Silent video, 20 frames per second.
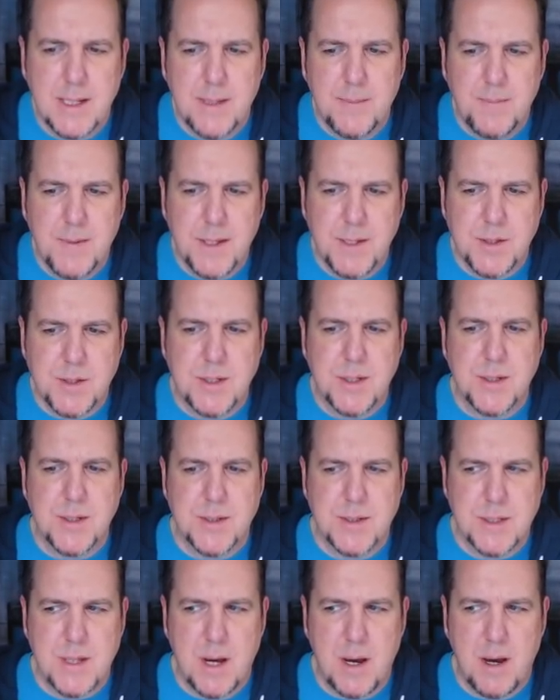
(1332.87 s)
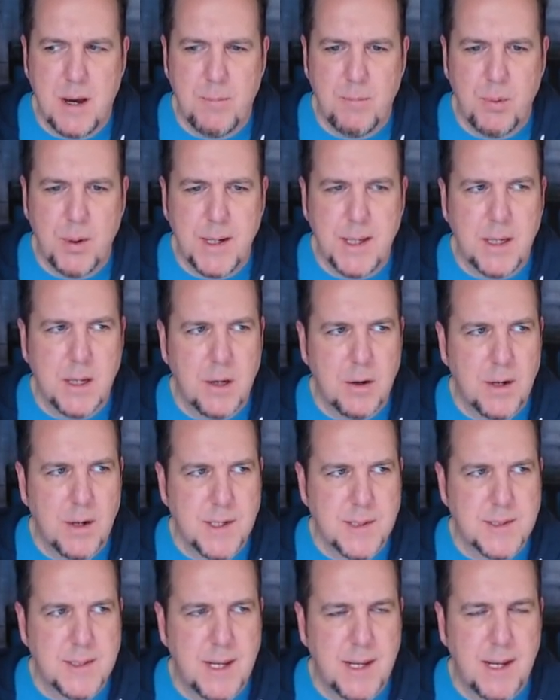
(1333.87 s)
it's just um, pretty
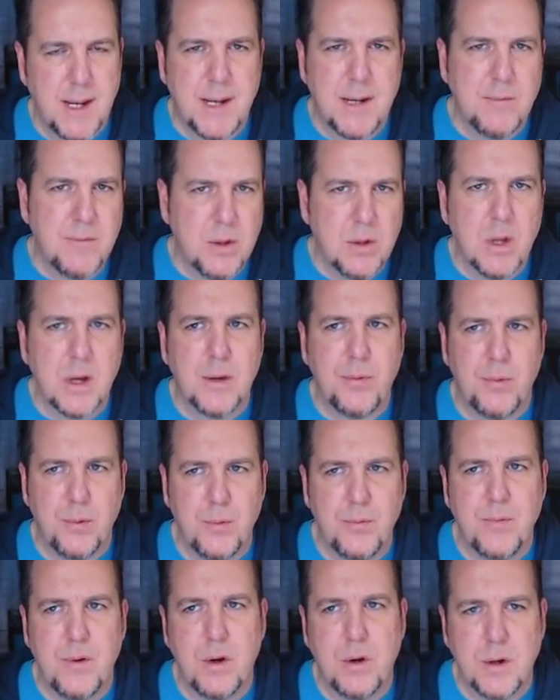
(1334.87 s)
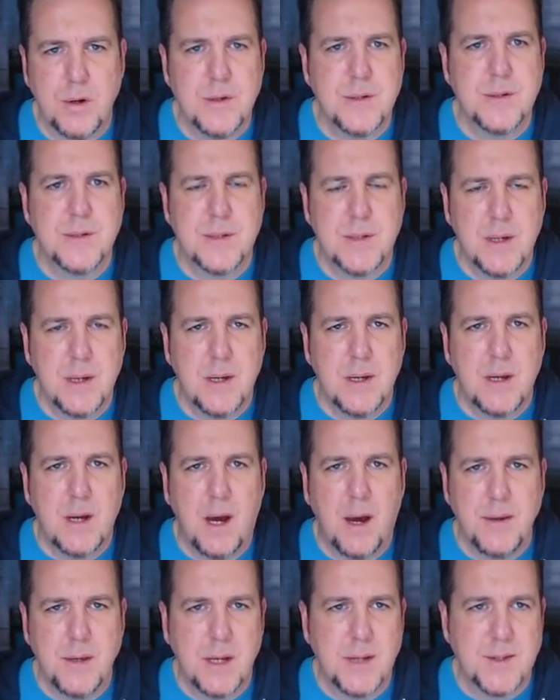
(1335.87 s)
curious that, and if you look through photos,
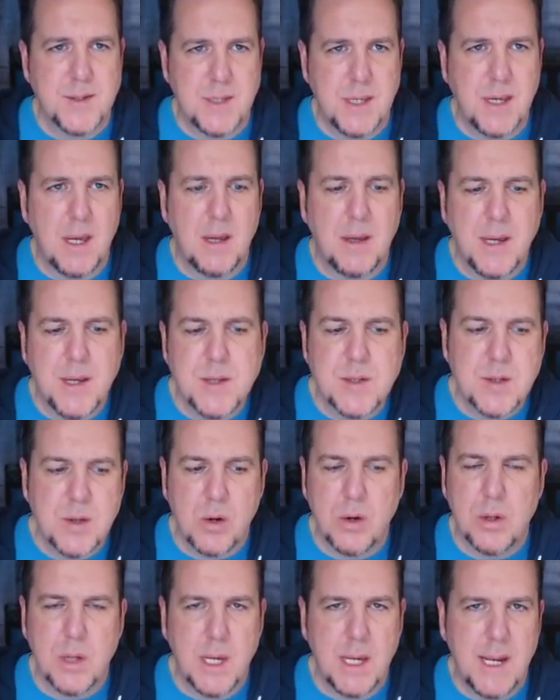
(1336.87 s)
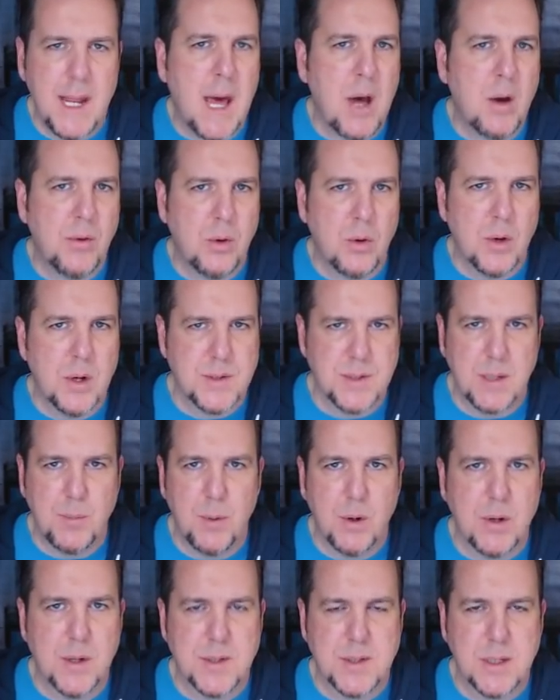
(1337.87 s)
uh, you can see he's certainly an outdoorsy
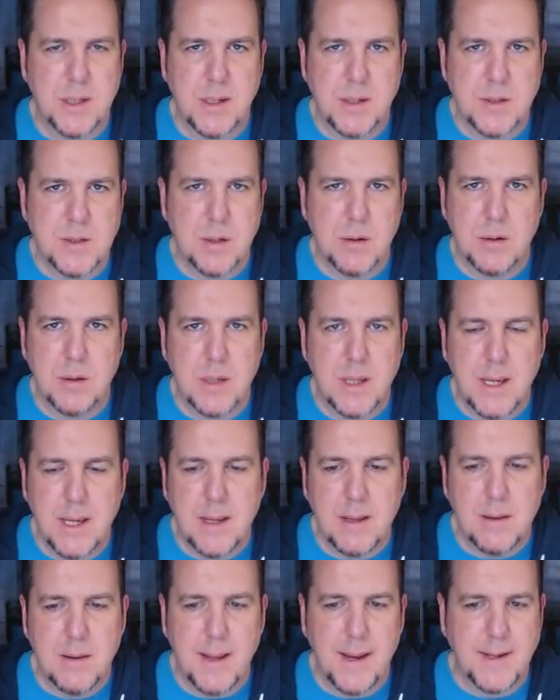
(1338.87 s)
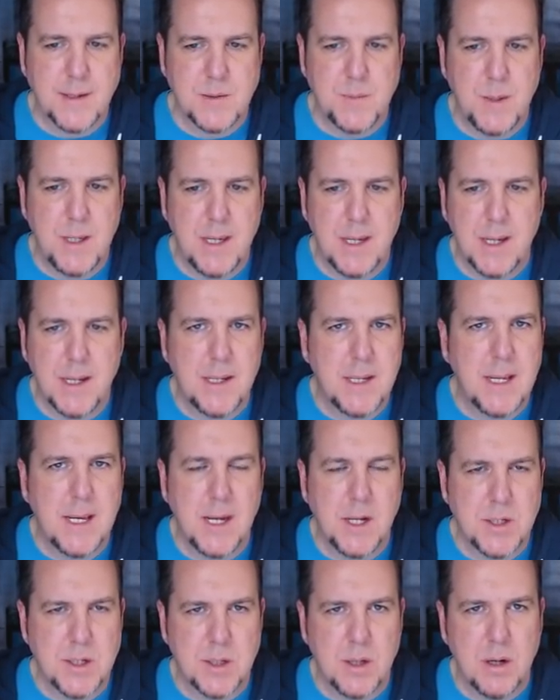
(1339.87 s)
person. He certainly likes being in
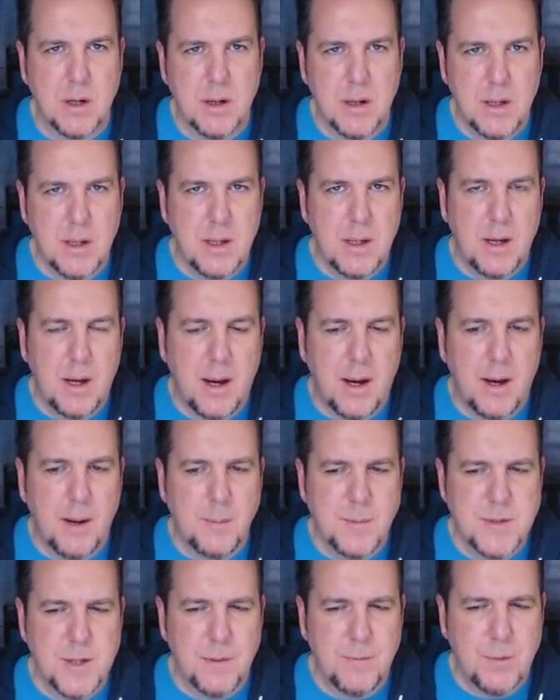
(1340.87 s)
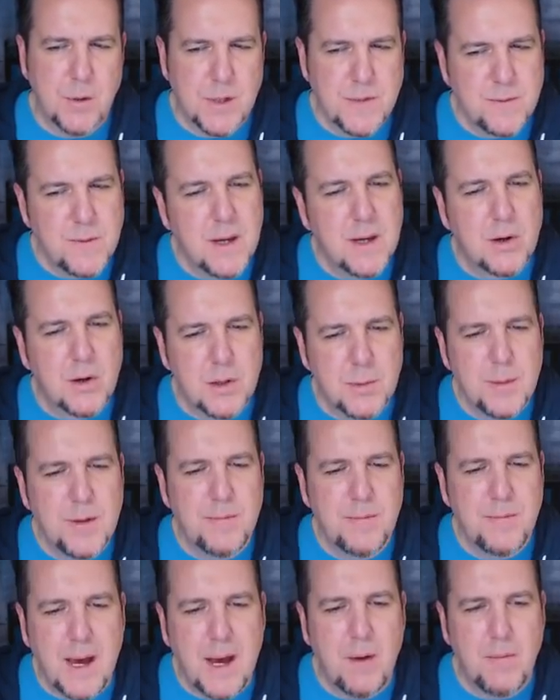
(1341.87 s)
nature. Um, so for his vehicle to be
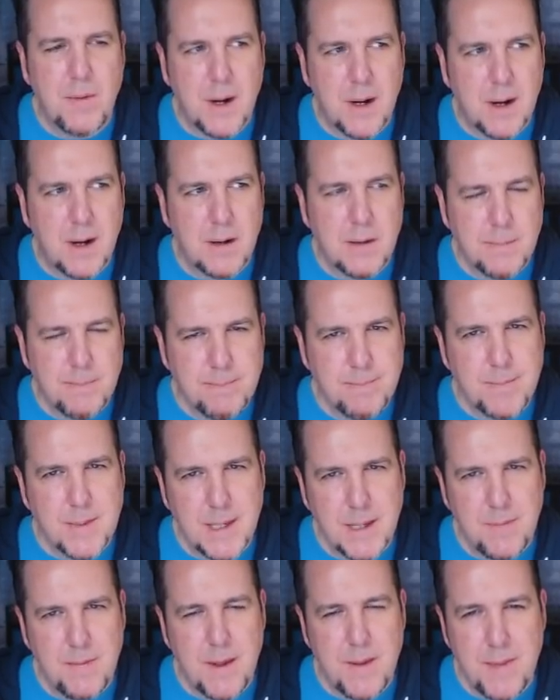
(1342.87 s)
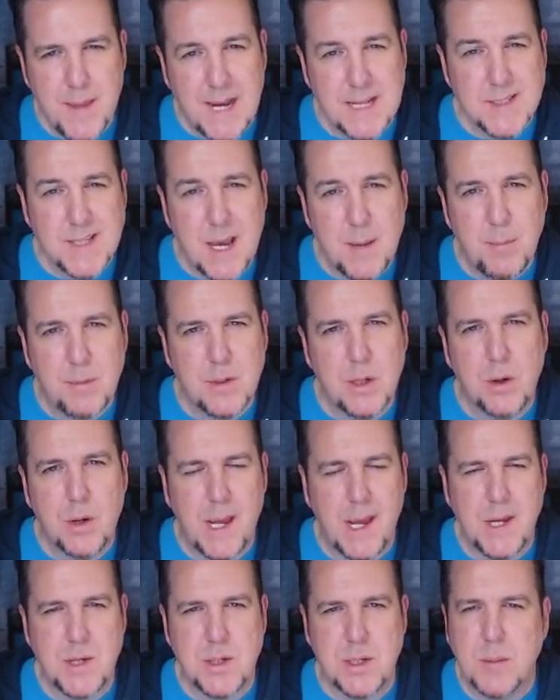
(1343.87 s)
found there in, in that type of
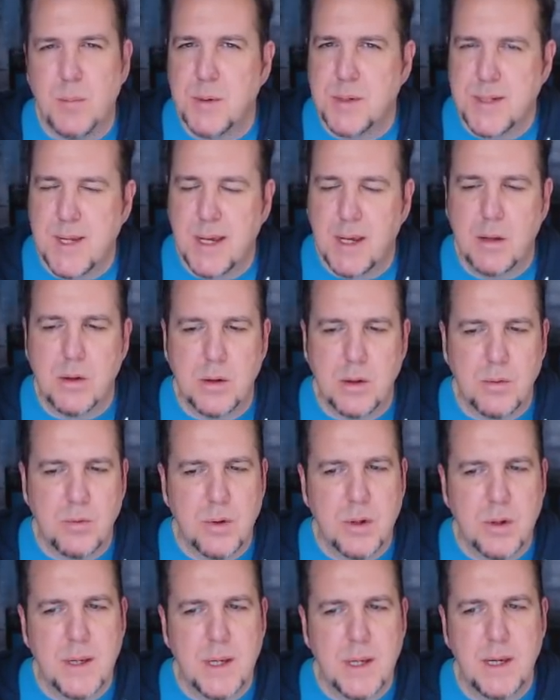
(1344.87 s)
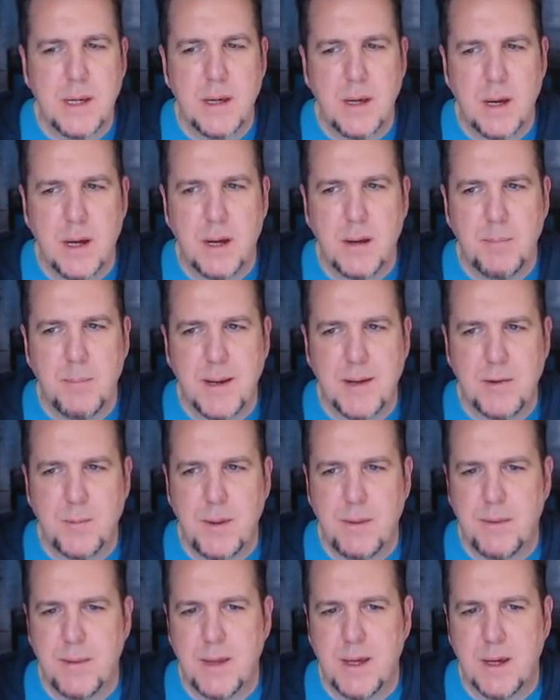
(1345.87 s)
location in particular really uh, makes
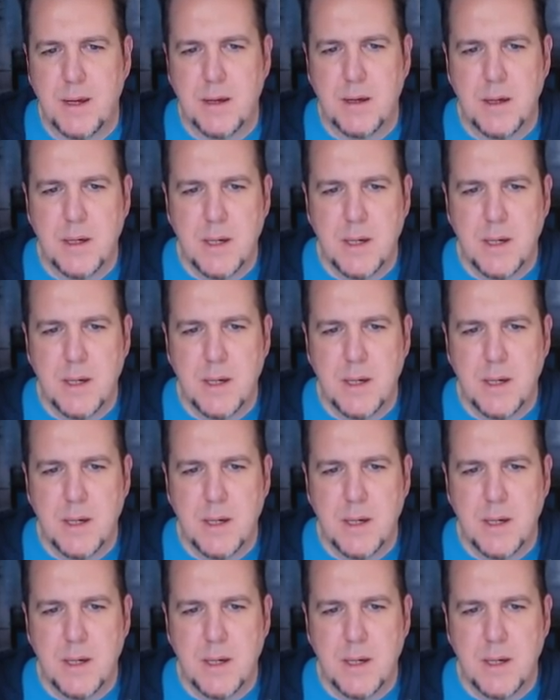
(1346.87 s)
me think.